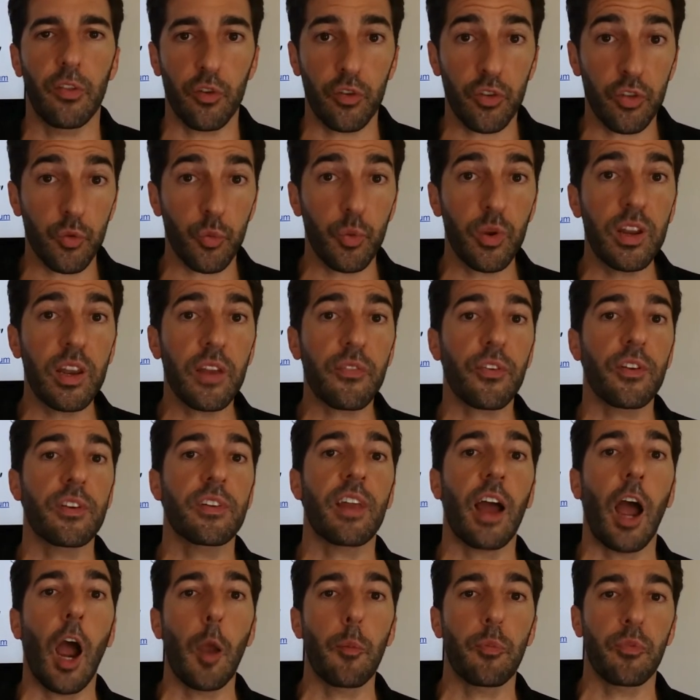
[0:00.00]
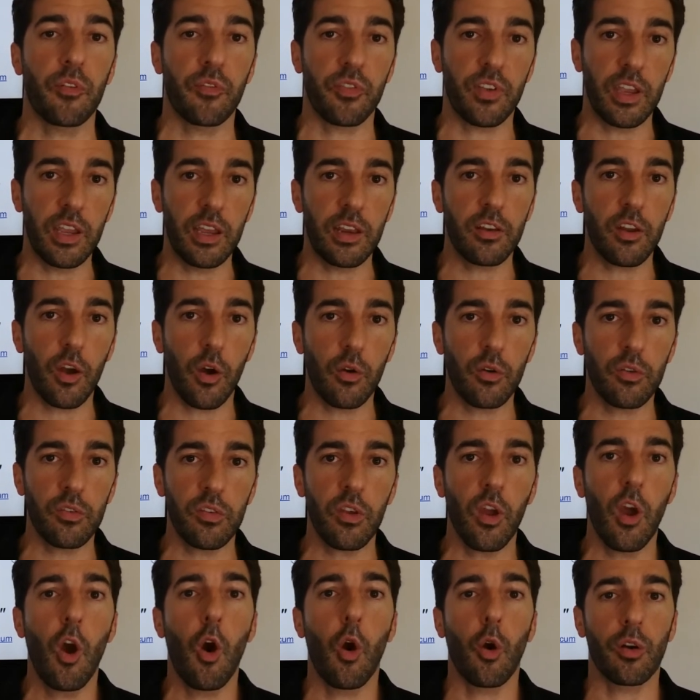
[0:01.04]
there's three different types of
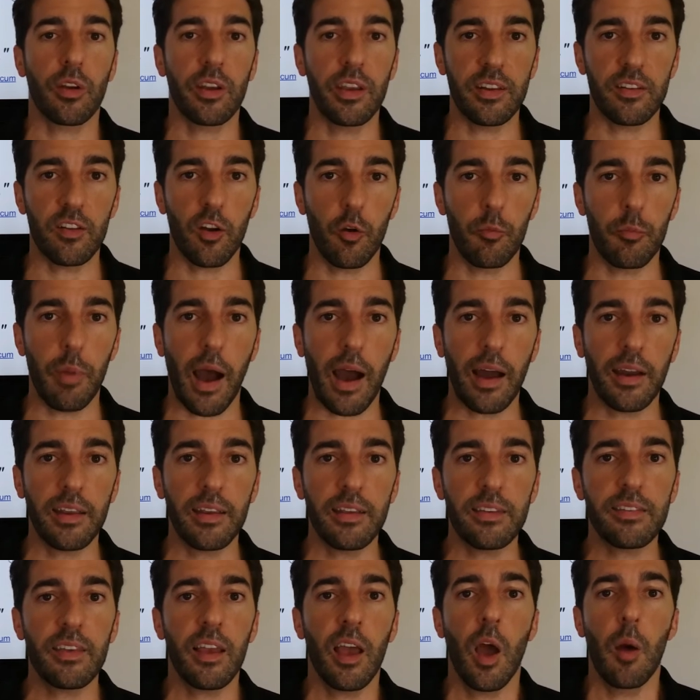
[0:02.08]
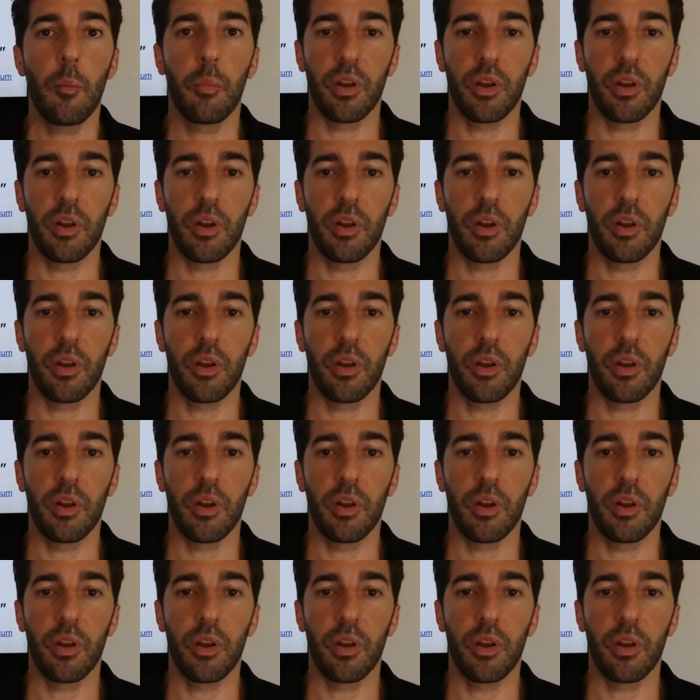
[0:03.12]
ketones or ketone bodies,